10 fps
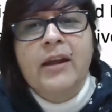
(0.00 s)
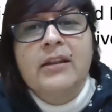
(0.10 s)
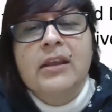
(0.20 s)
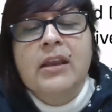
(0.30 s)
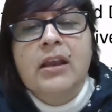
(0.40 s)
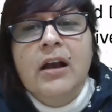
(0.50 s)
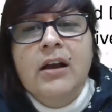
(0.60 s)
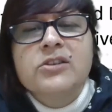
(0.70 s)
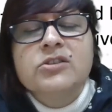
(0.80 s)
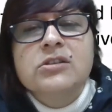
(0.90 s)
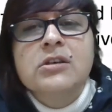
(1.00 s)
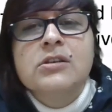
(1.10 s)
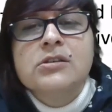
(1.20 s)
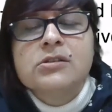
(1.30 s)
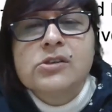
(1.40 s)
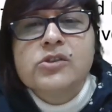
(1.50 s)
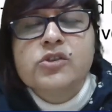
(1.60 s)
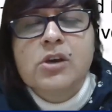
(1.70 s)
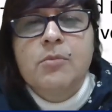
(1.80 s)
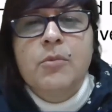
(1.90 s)
and the caste
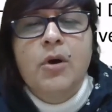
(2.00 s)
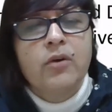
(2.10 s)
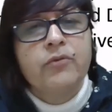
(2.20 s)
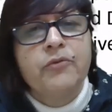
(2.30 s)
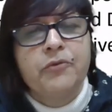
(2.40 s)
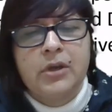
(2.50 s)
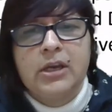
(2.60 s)
system of